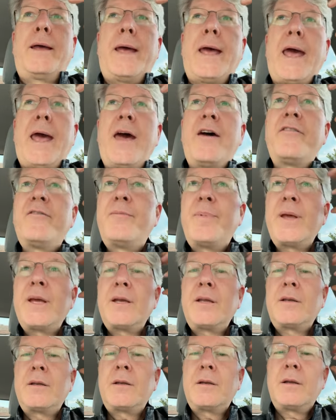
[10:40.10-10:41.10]
have
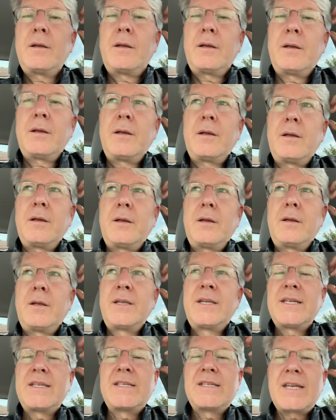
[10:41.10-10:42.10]
been
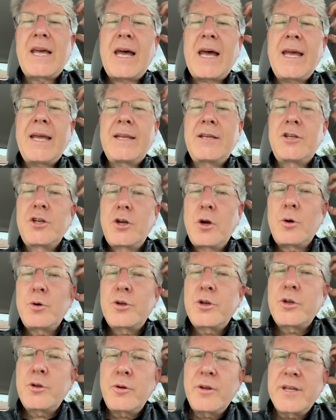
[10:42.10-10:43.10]
designed to go
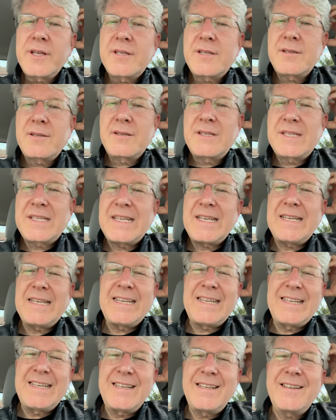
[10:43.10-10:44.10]
to this
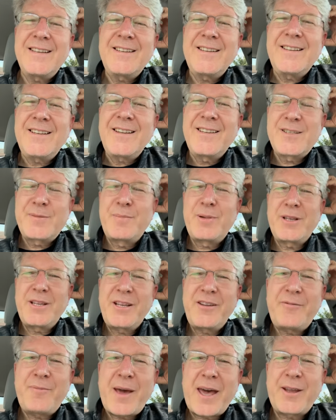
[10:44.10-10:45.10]
CD, this
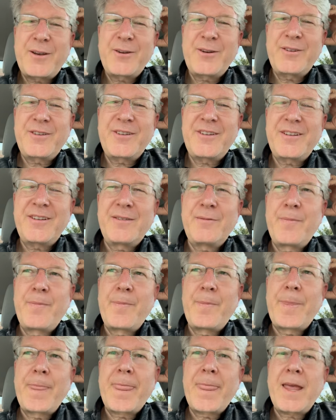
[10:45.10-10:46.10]
belief pattern.
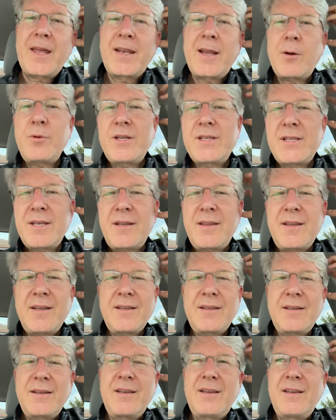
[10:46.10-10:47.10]
And now we see
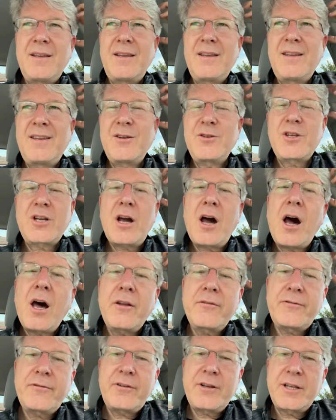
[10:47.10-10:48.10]
that there's a
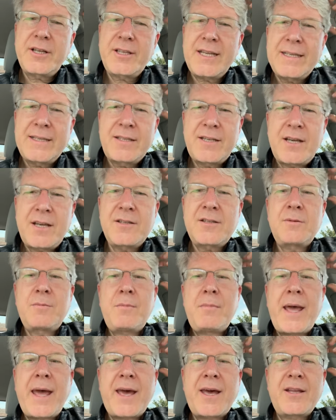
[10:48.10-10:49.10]
conflict. It doesn't
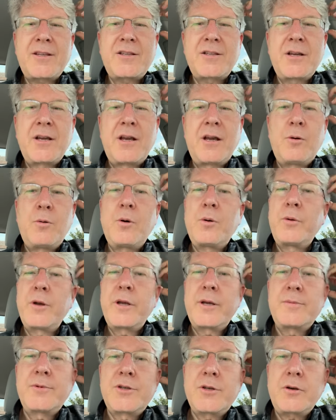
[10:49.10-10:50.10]
match what we
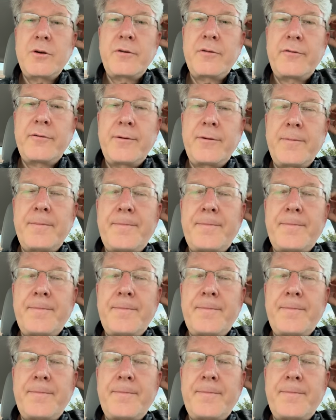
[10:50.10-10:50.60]
observe.